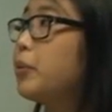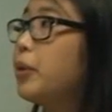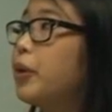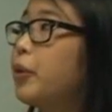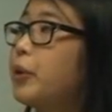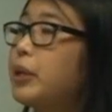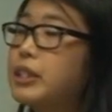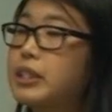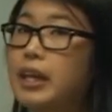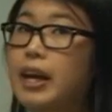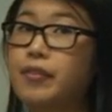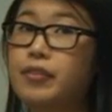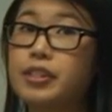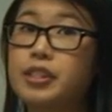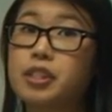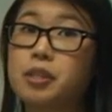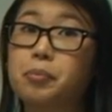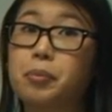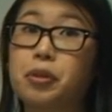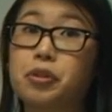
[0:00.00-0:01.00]
we're going to have a
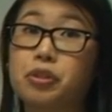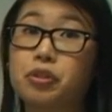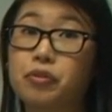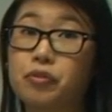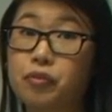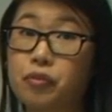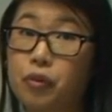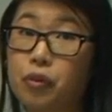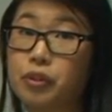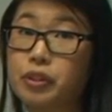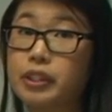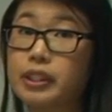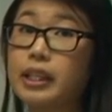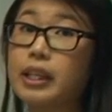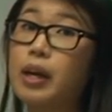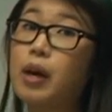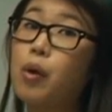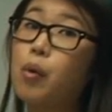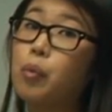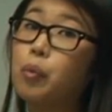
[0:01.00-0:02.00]
dispersion force
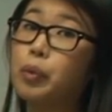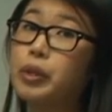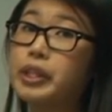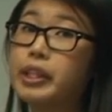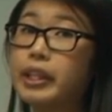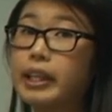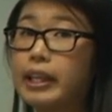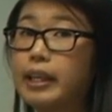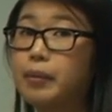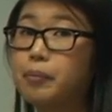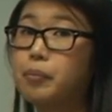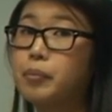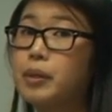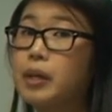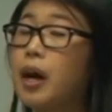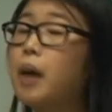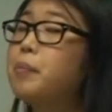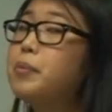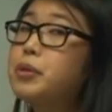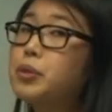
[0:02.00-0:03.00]
within,
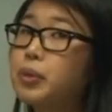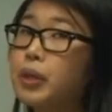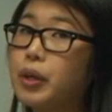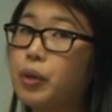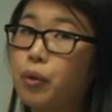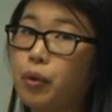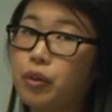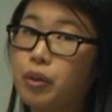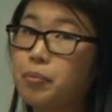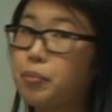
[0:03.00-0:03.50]
uh, between all the